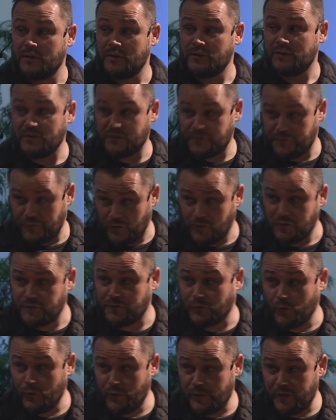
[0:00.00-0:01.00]
This
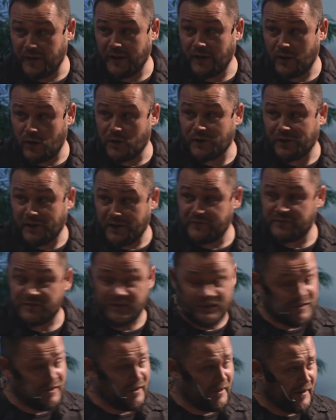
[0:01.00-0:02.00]
first fruit thing, God lives
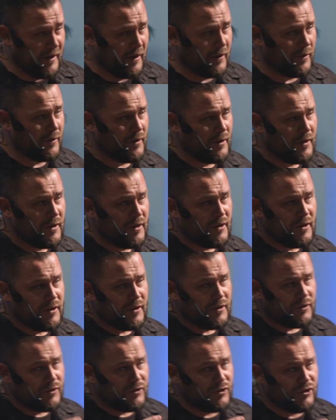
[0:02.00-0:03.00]
this thing out.
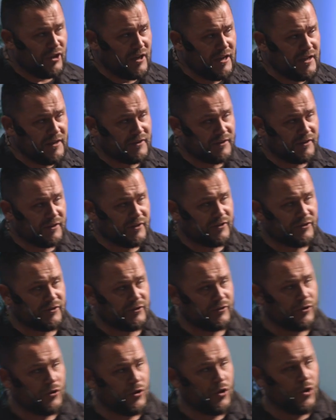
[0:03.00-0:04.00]

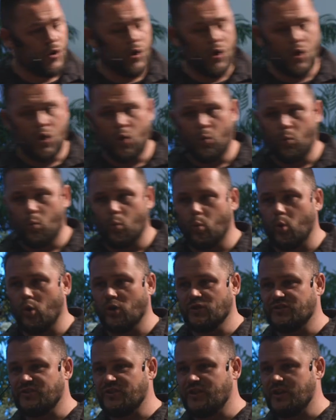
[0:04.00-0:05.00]
Jesus
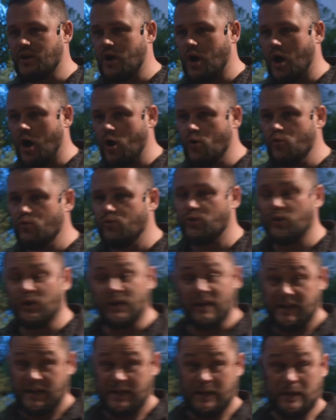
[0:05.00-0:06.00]
was the
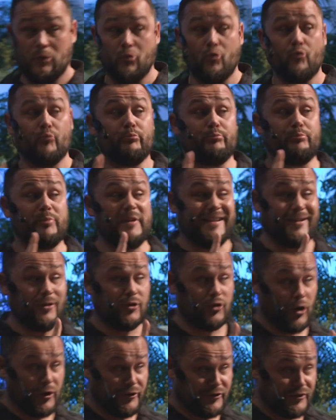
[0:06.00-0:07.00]
only
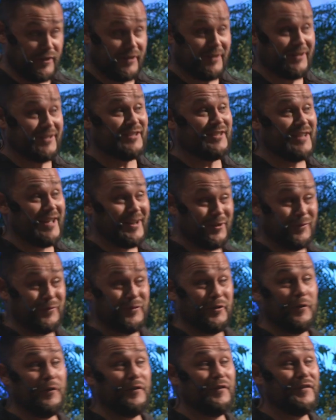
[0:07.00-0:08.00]
begotten Son
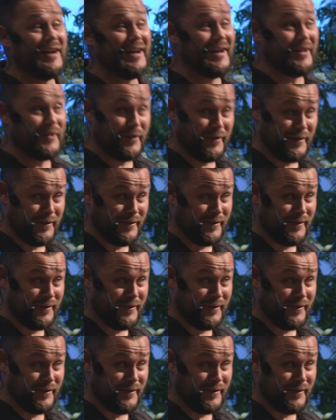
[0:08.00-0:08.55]
of the Father.